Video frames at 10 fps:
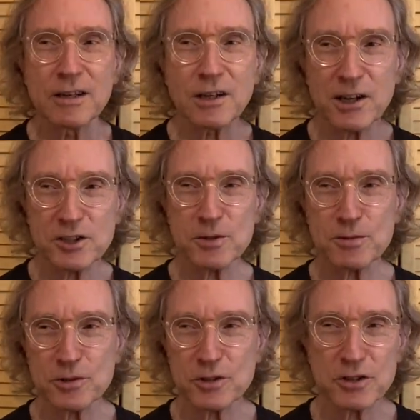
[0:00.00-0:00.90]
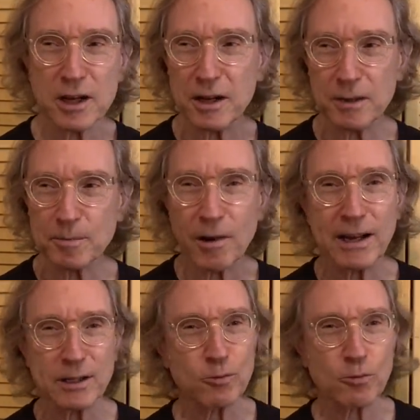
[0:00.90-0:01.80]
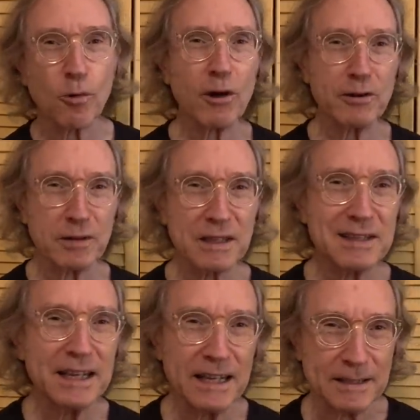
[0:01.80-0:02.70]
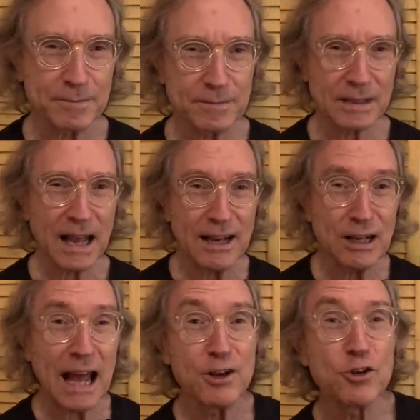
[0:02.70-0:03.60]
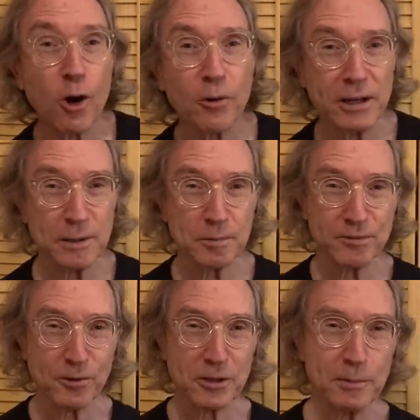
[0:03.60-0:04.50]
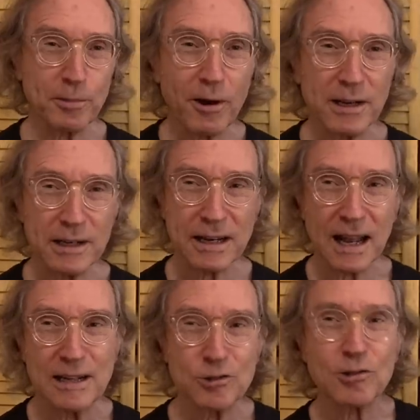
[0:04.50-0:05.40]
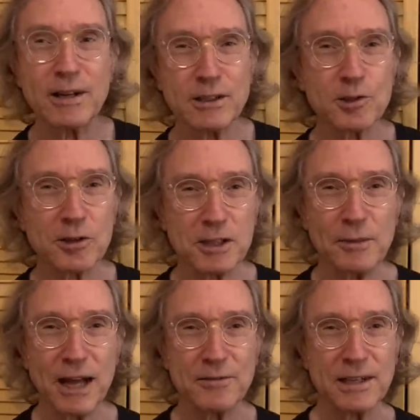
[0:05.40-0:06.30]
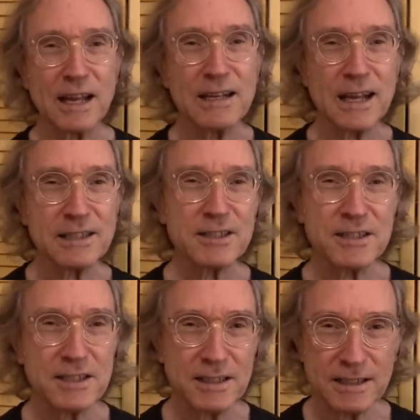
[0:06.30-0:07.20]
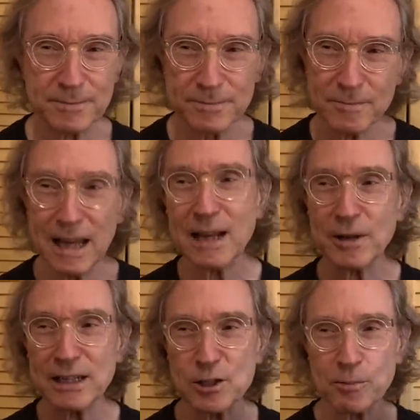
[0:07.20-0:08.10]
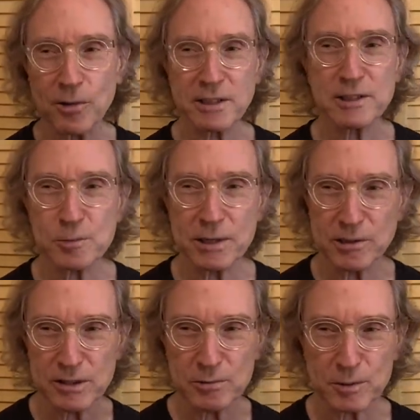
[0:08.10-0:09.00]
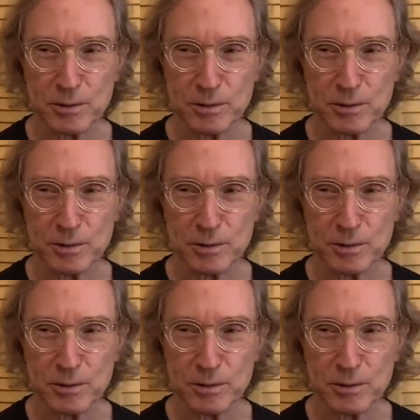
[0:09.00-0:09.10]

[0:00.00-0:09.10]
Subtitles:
customers buying the wrong thing and knowing it before they bought it and trying to talk them out of it and not succeeding. Anyway, so he bought these speakers. He was